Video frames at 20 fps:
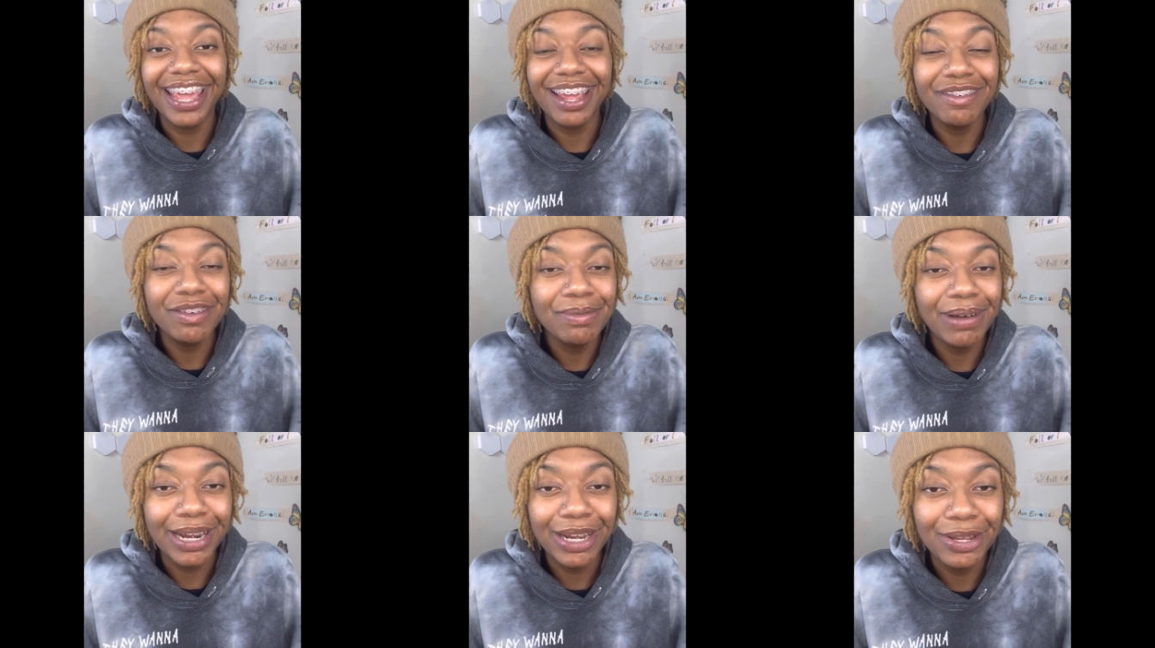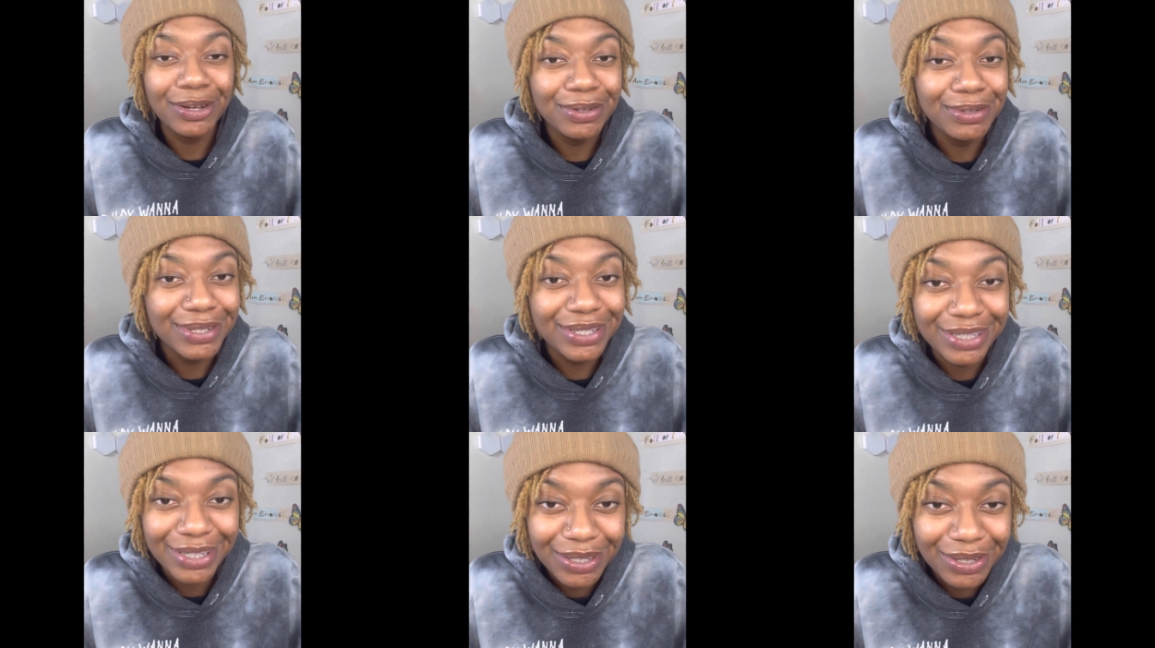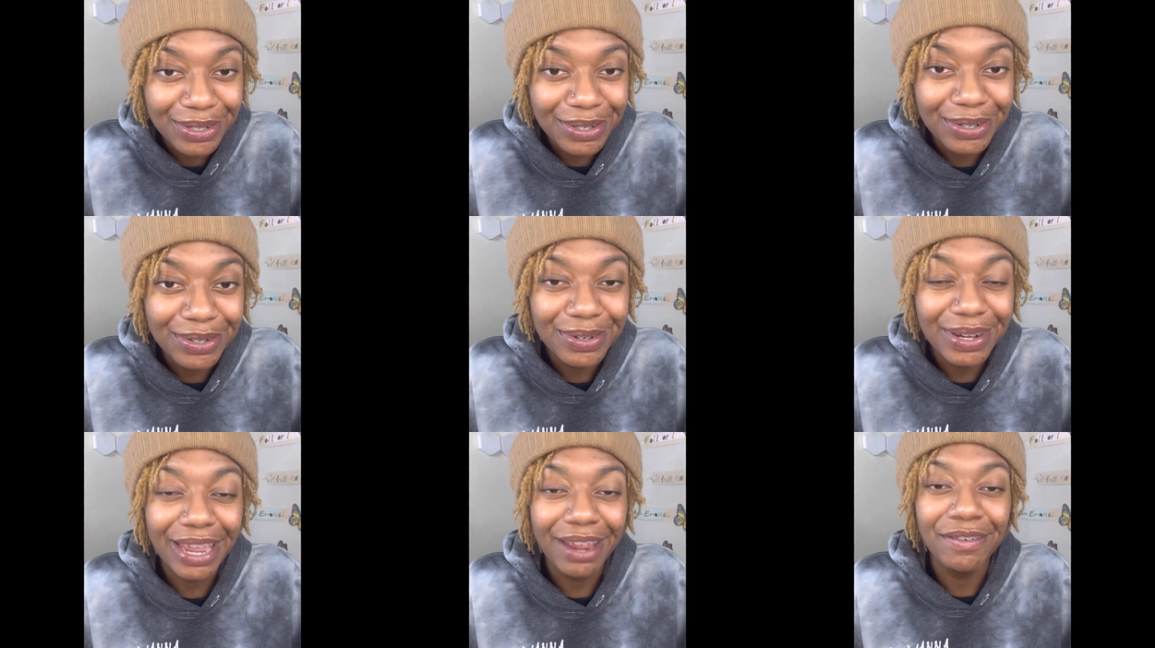Everybody who's
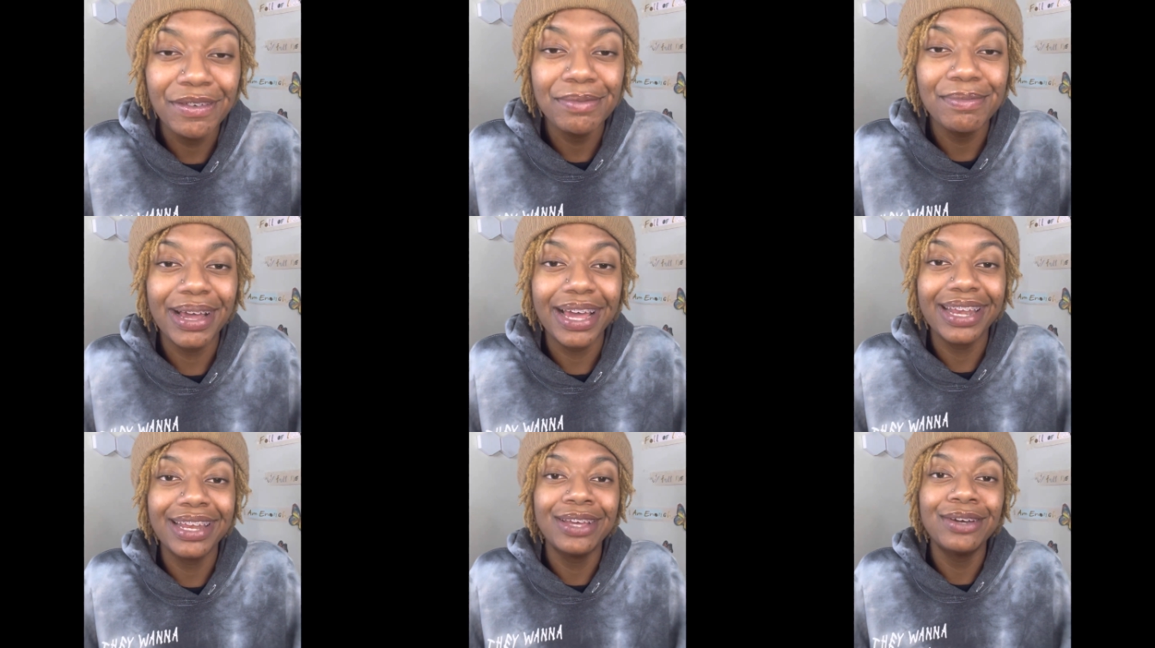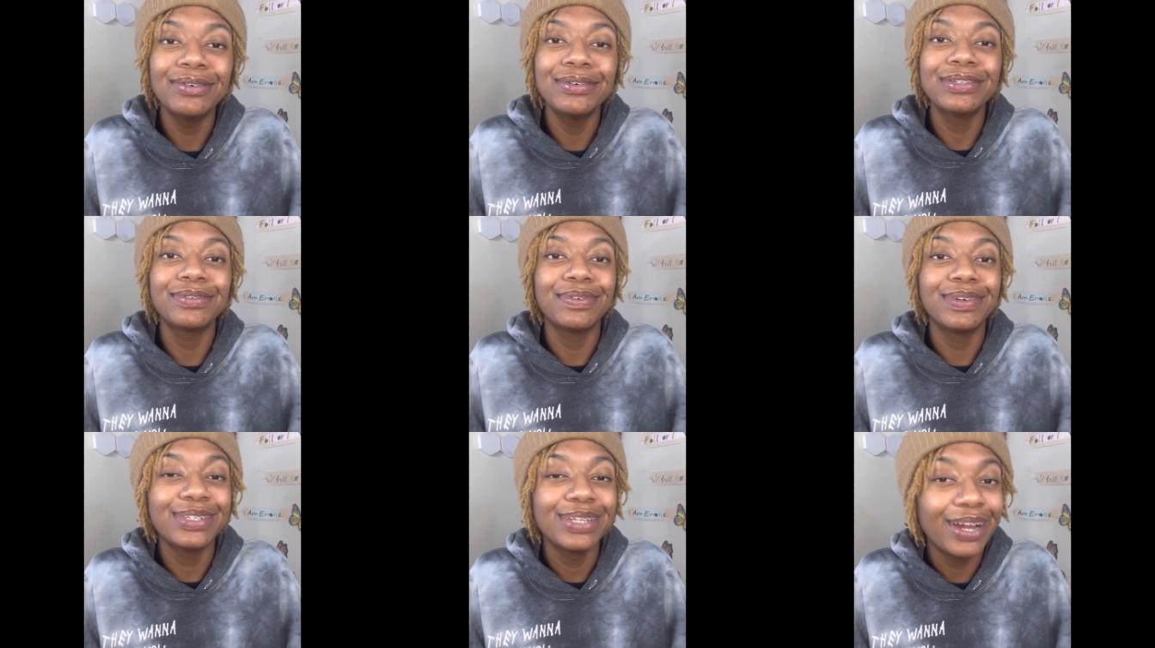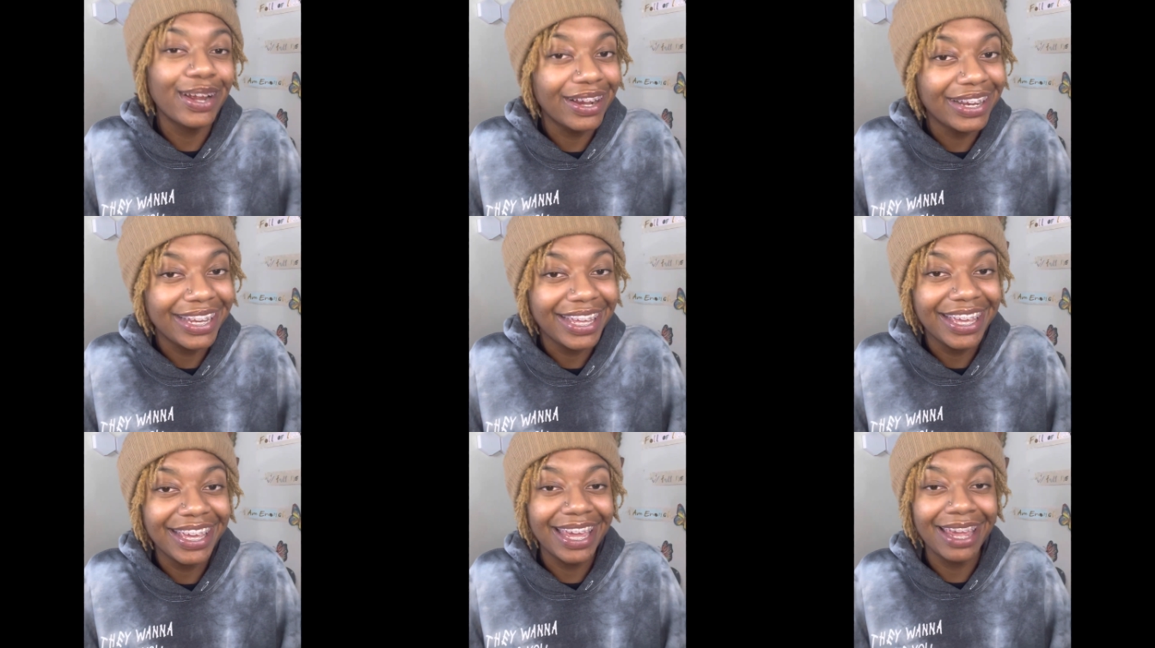new, everybody who is
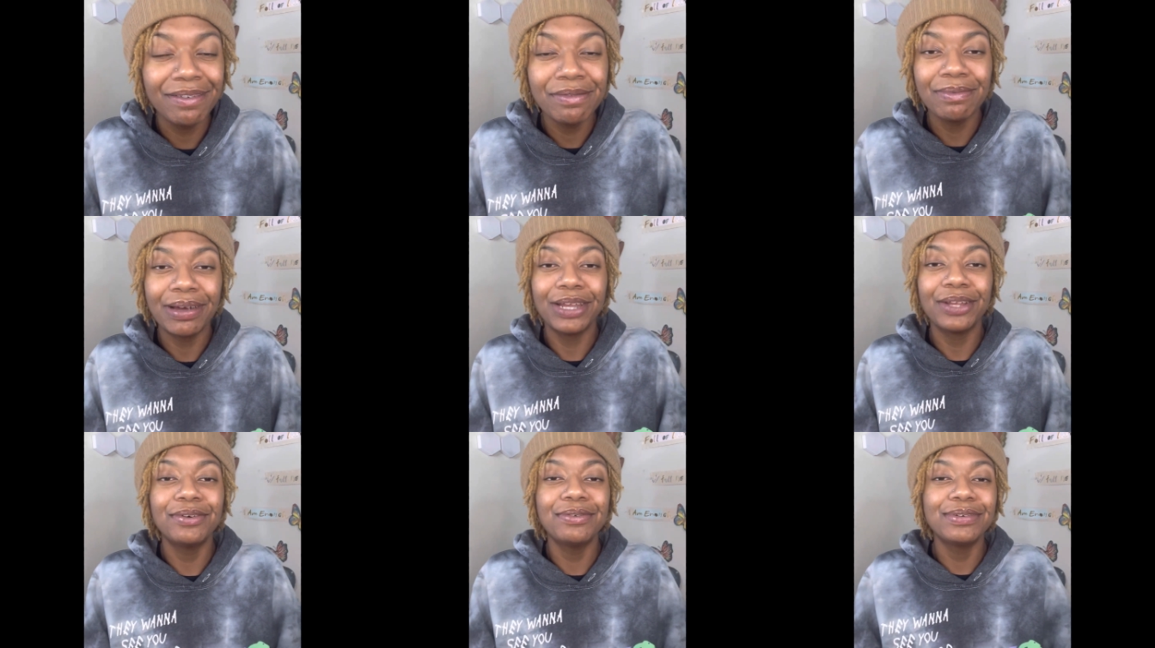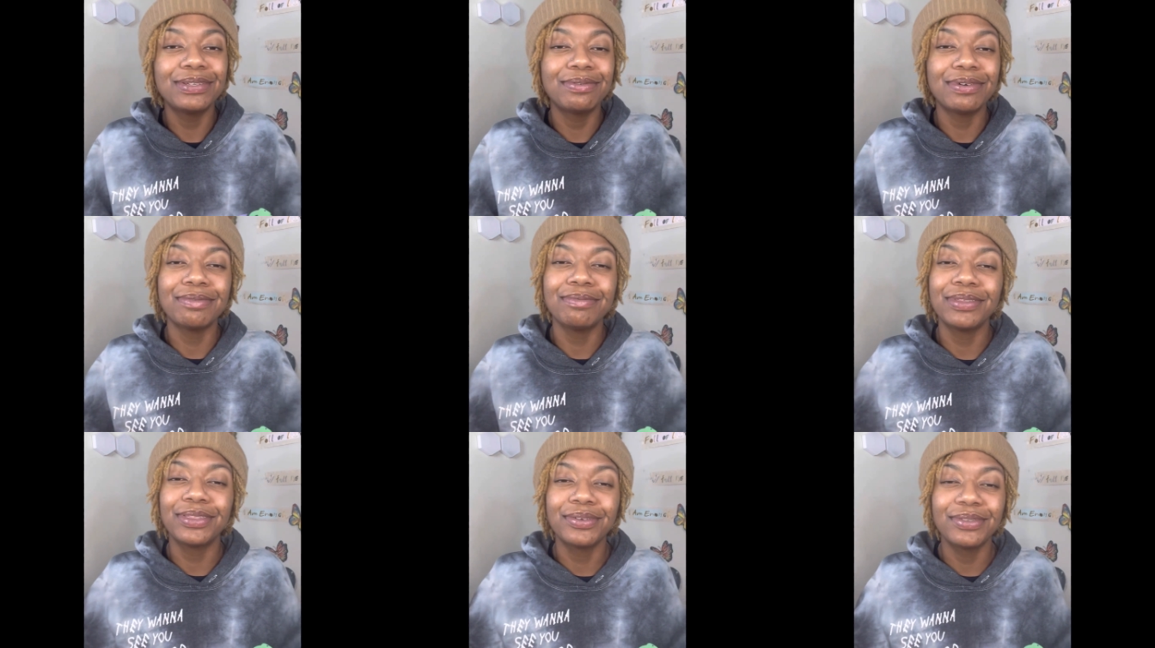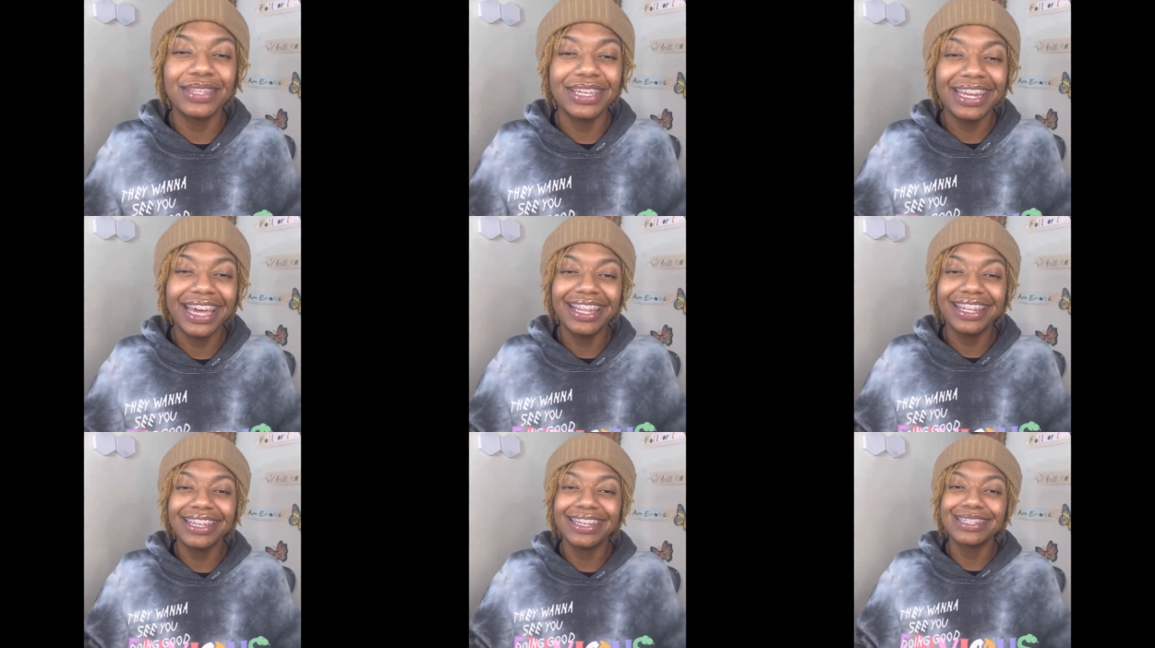returning, everybody who is with me through the
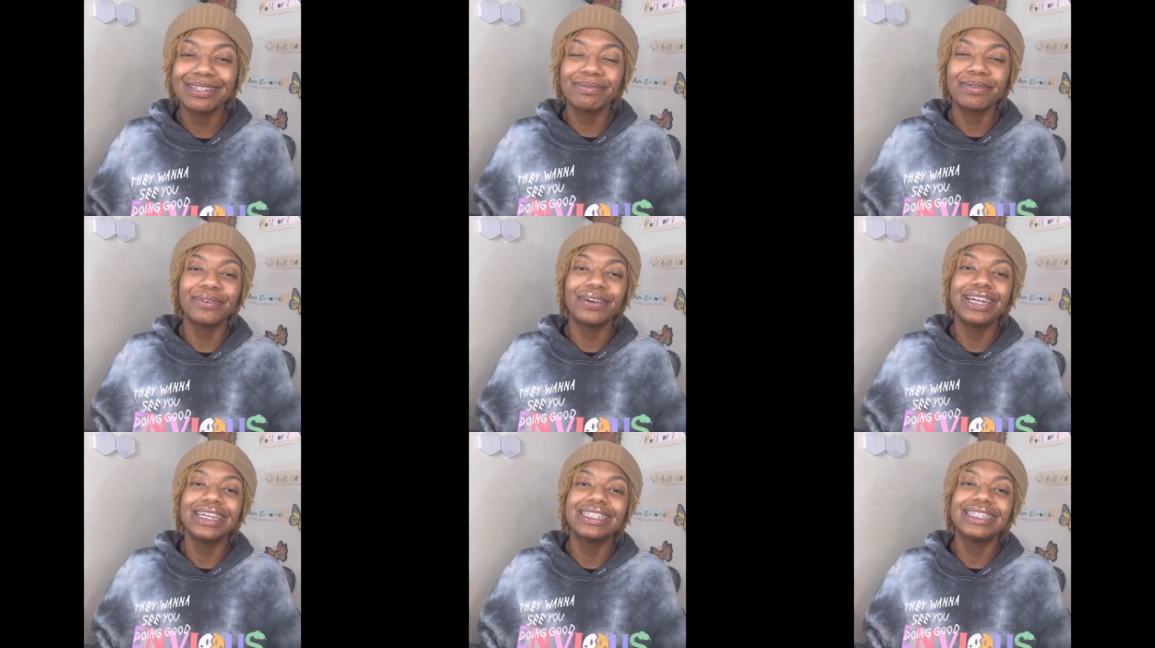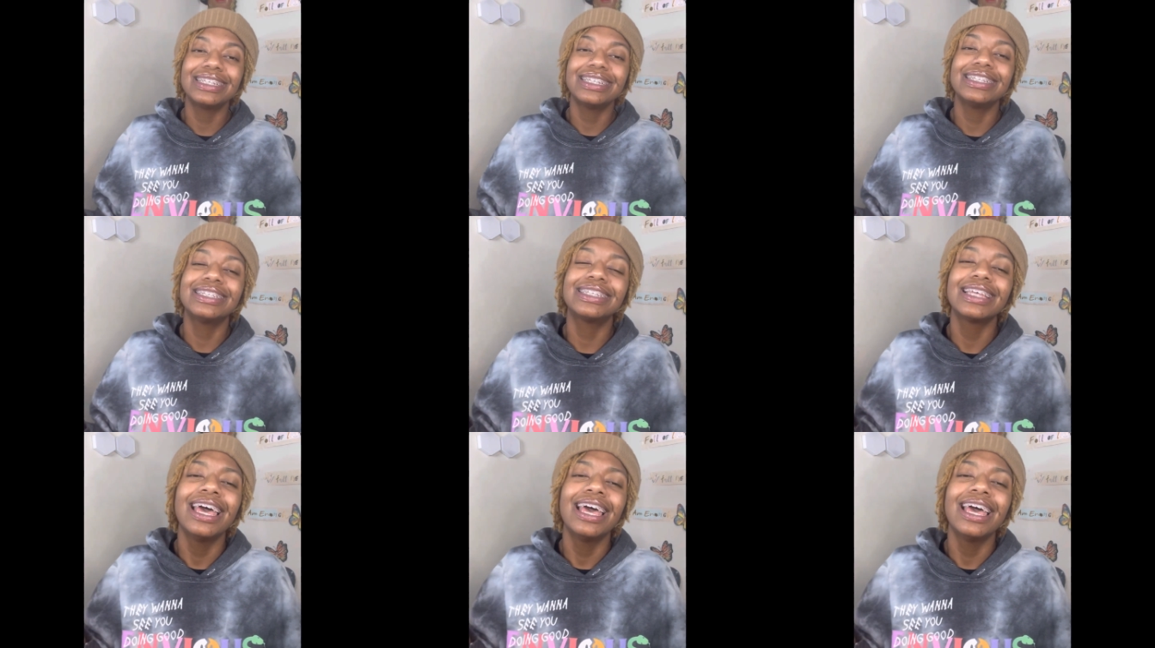daily inspirations,